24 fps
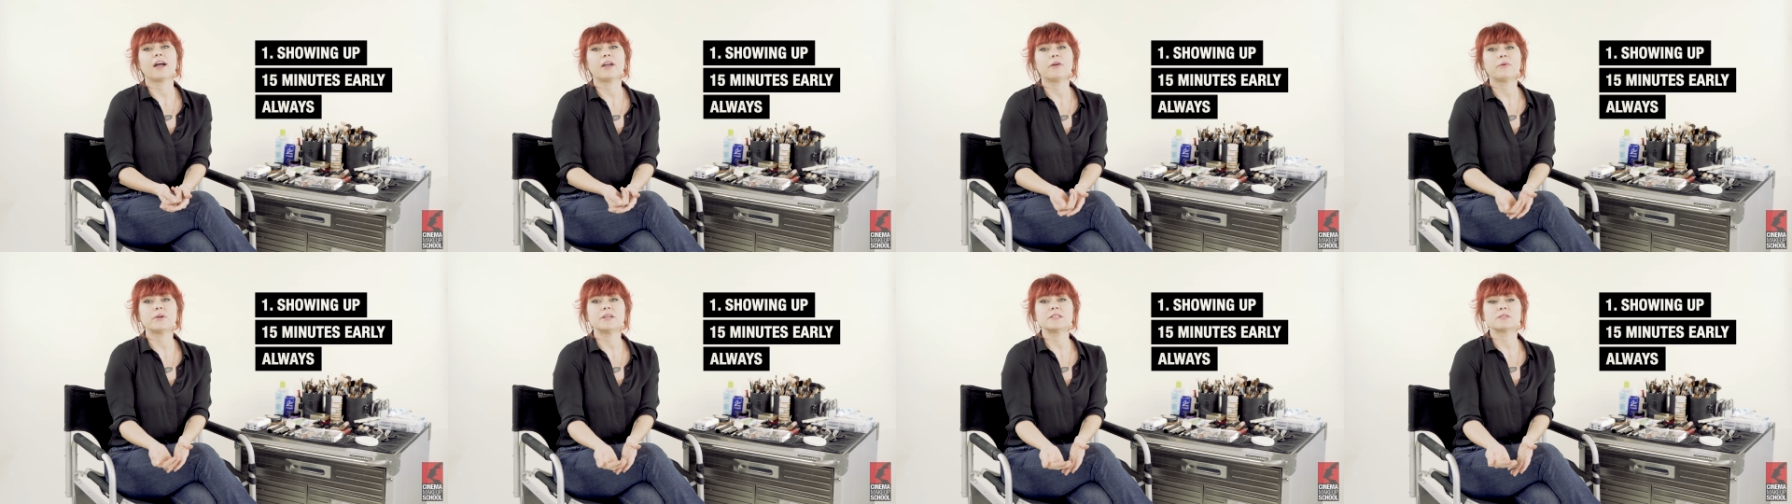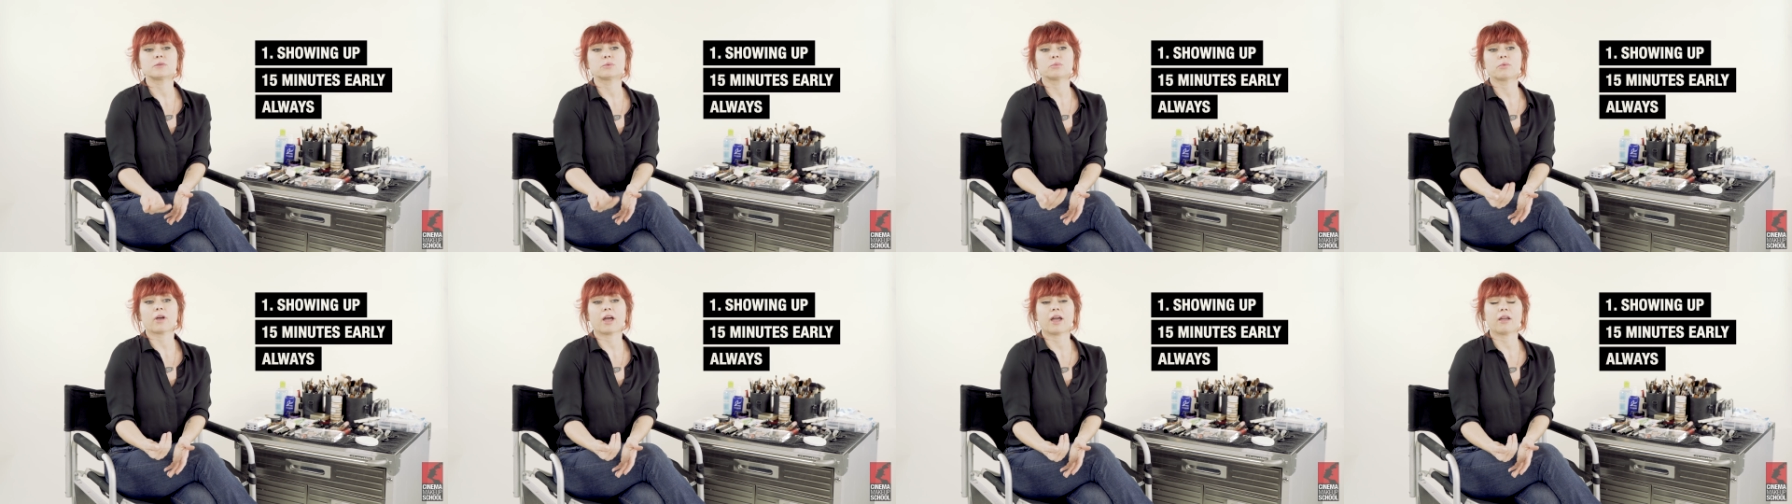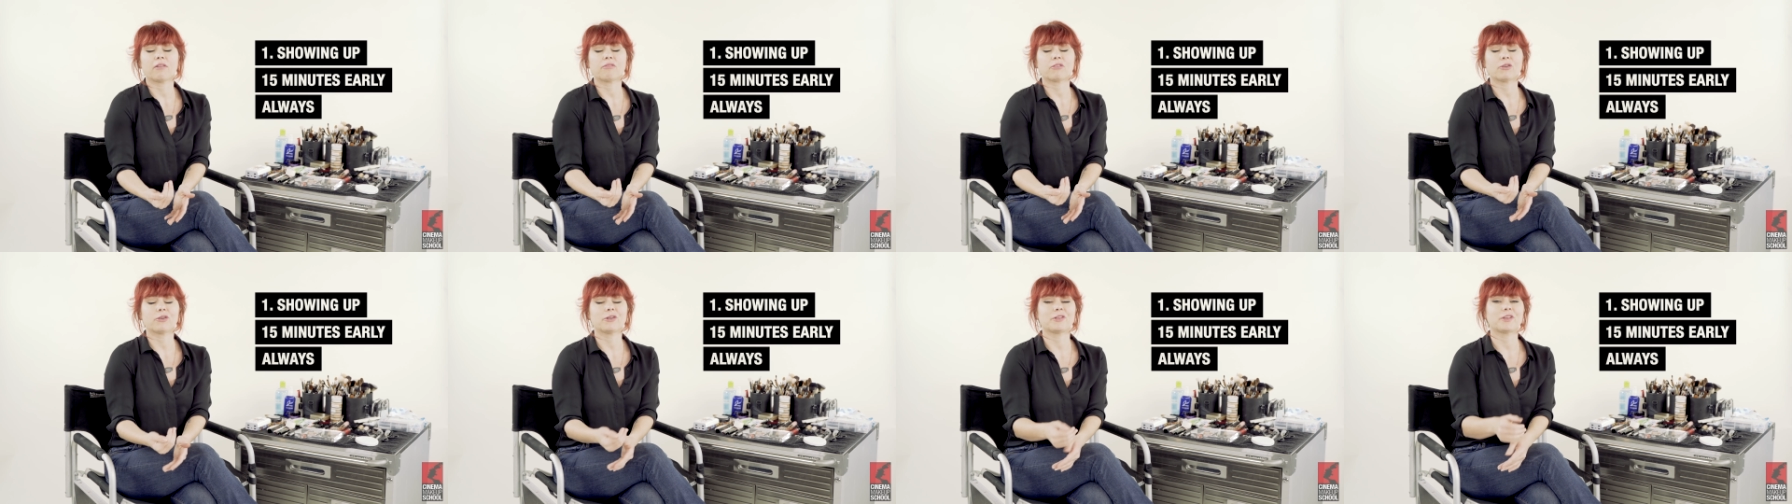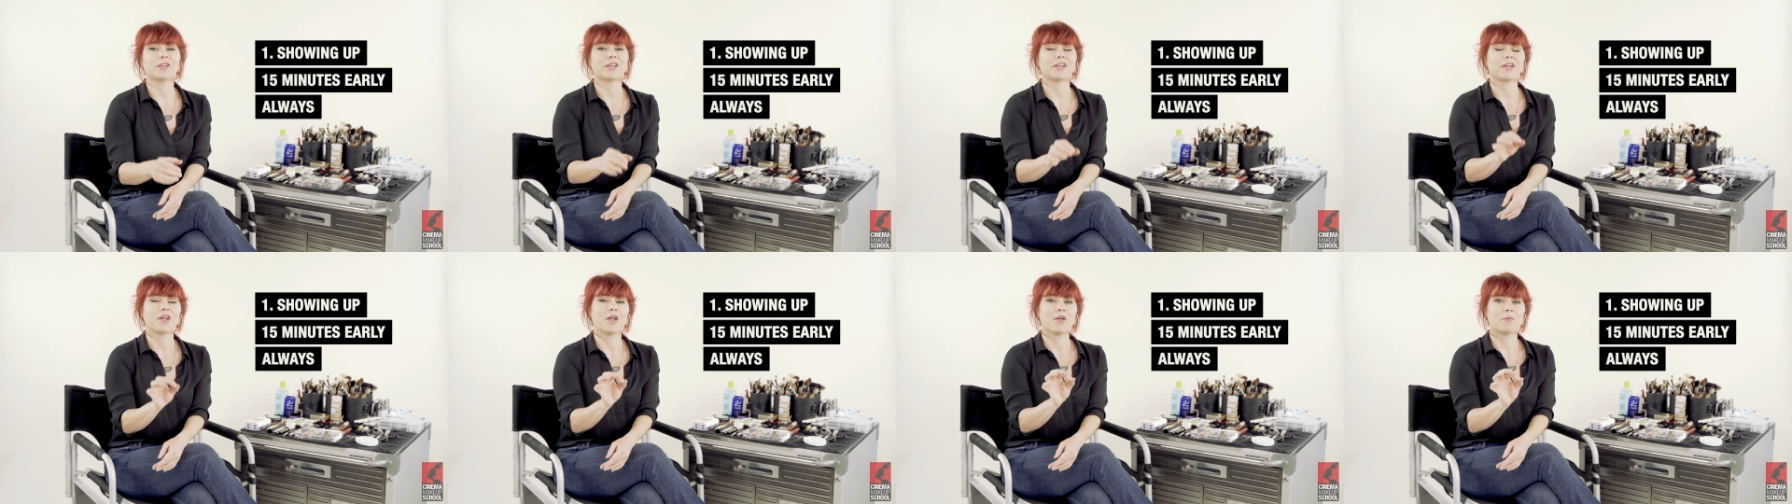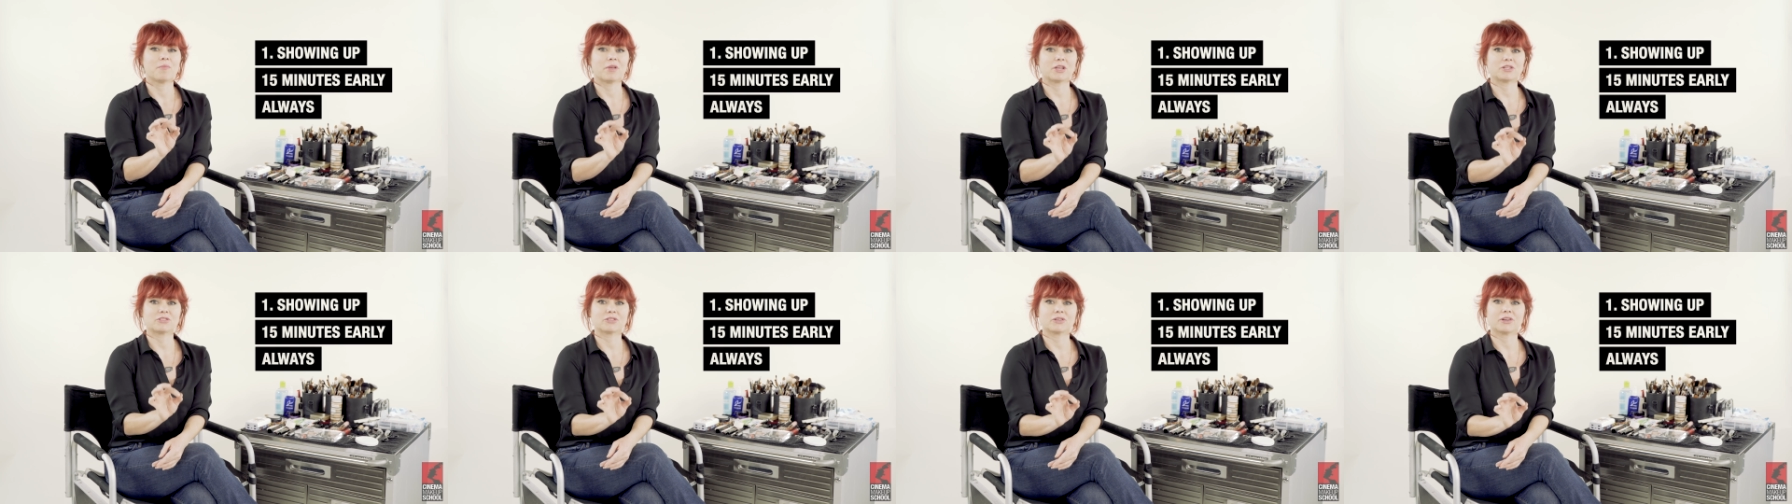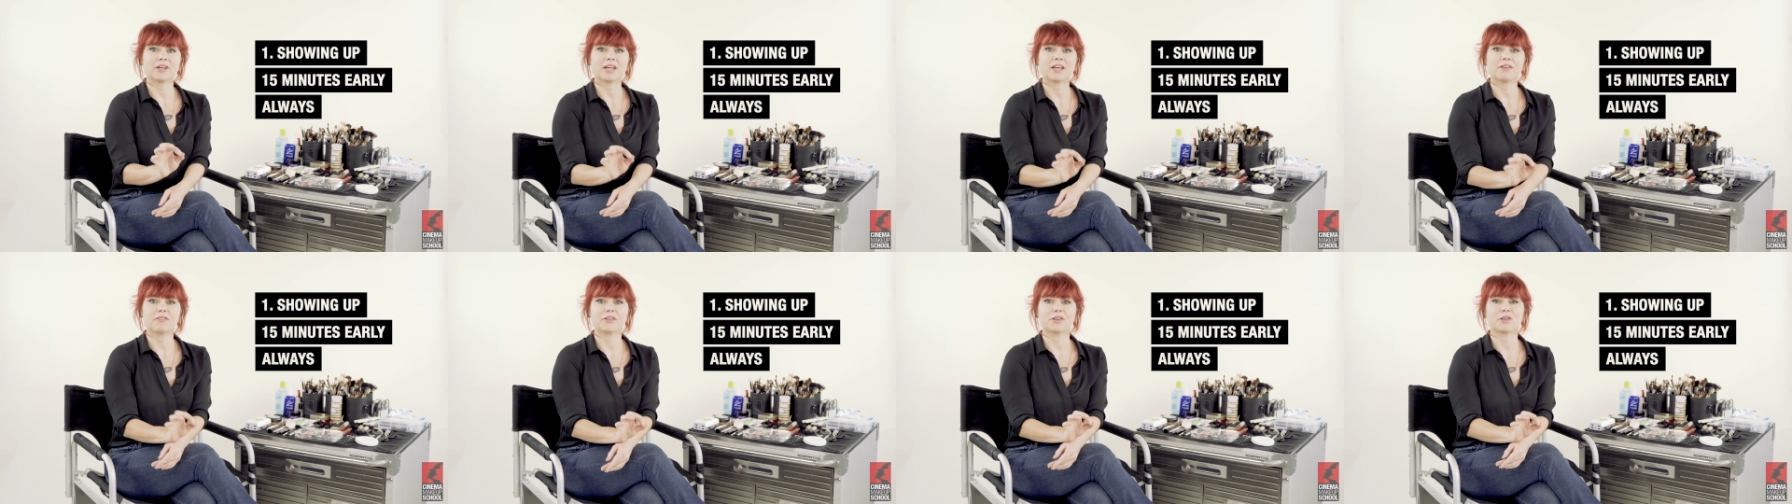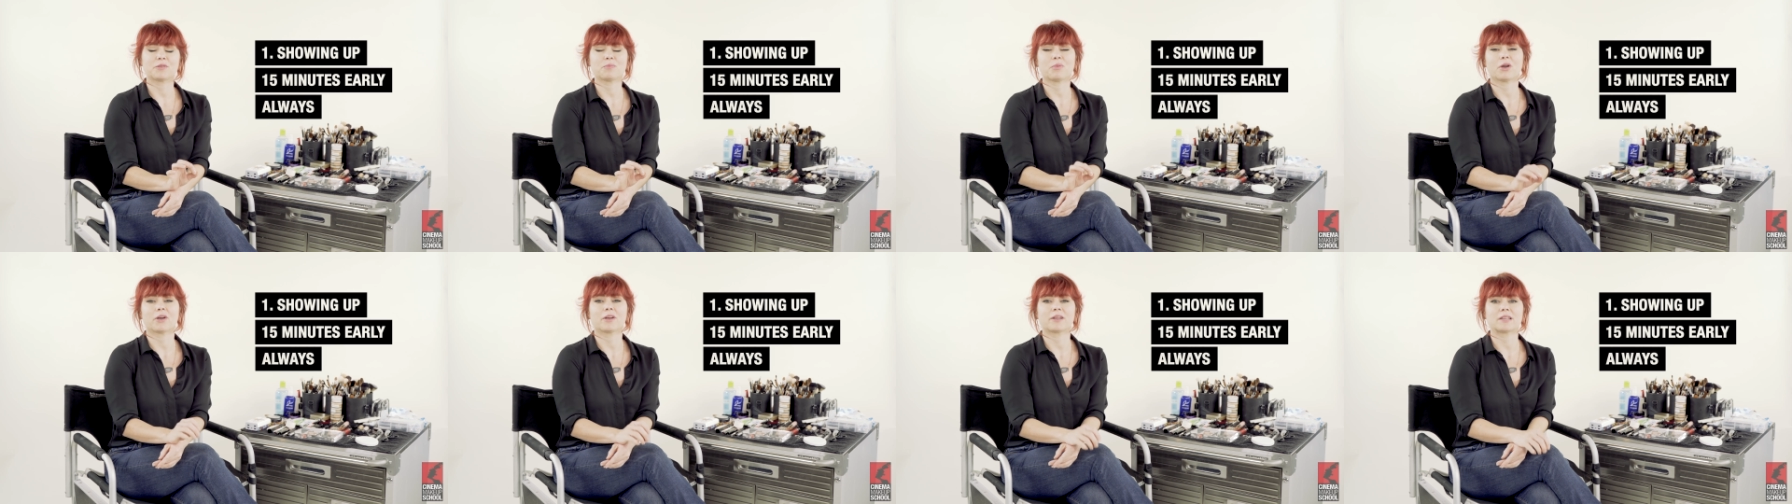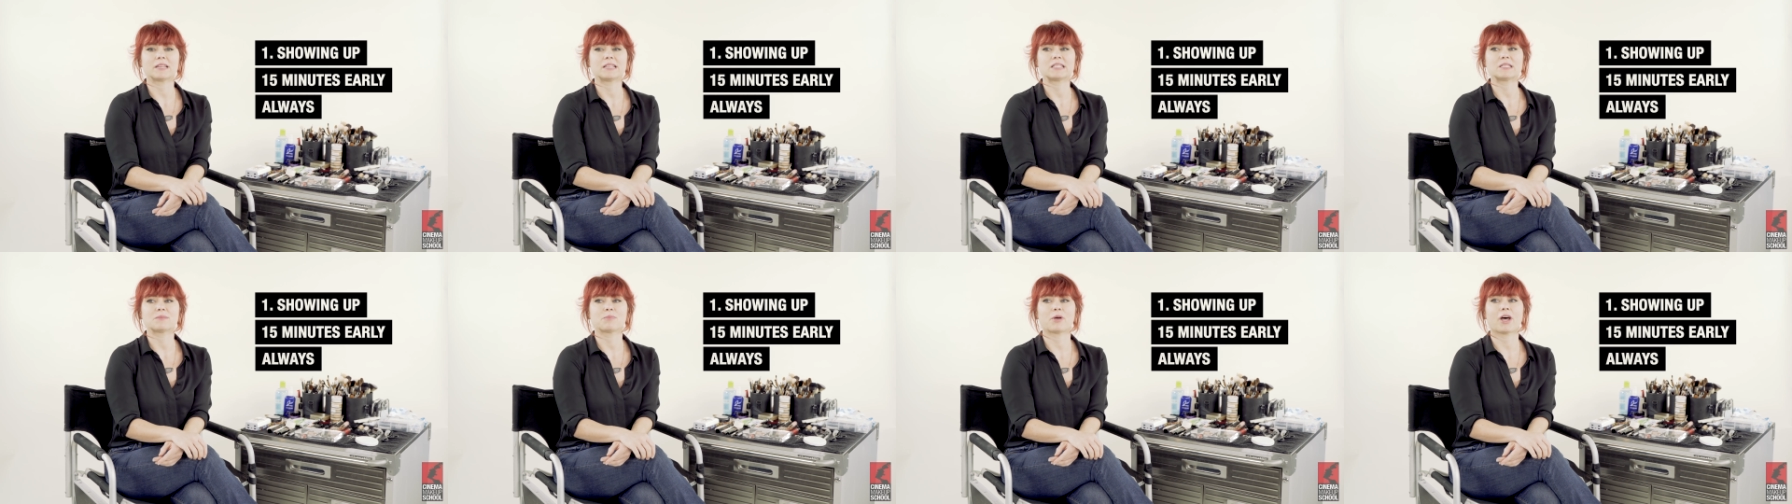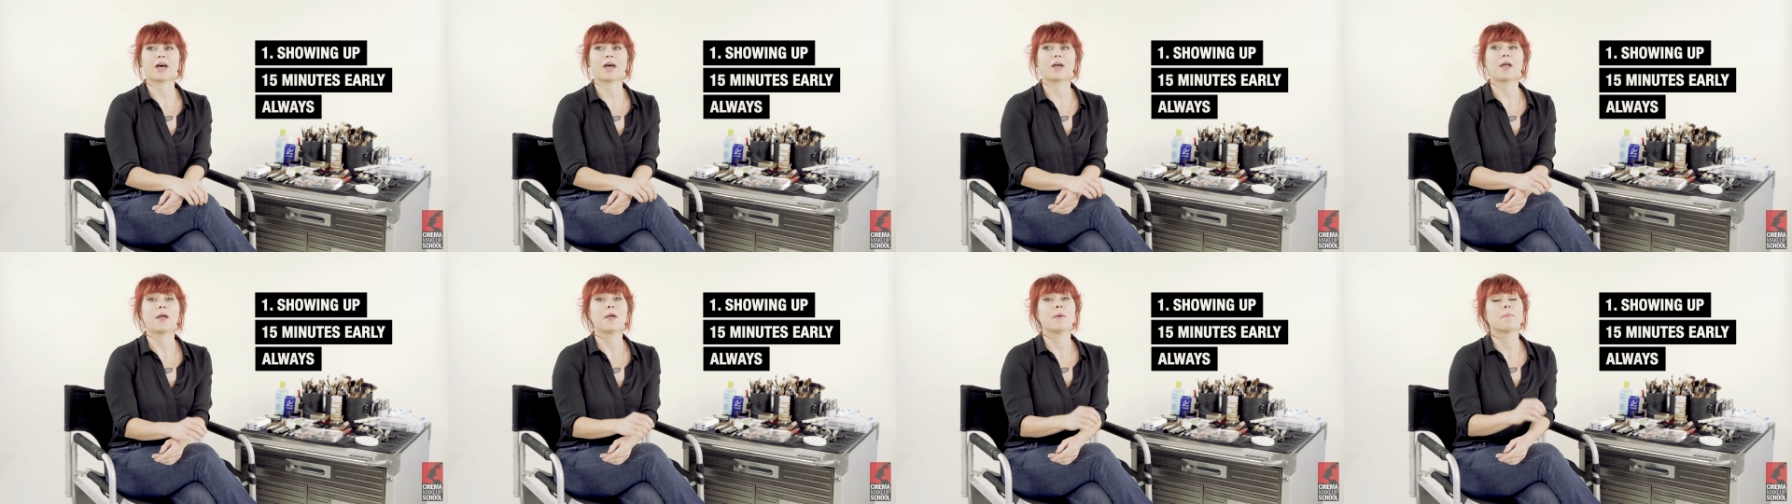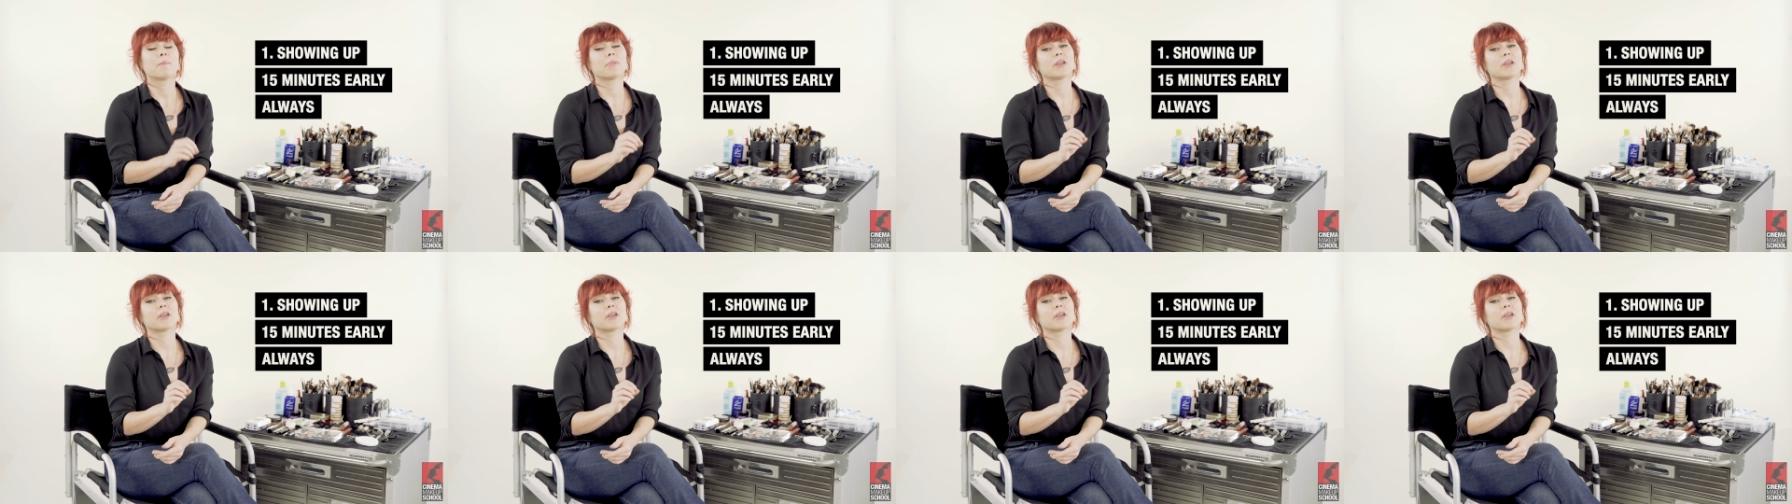I always arrive early, make sure I have a good parking spot,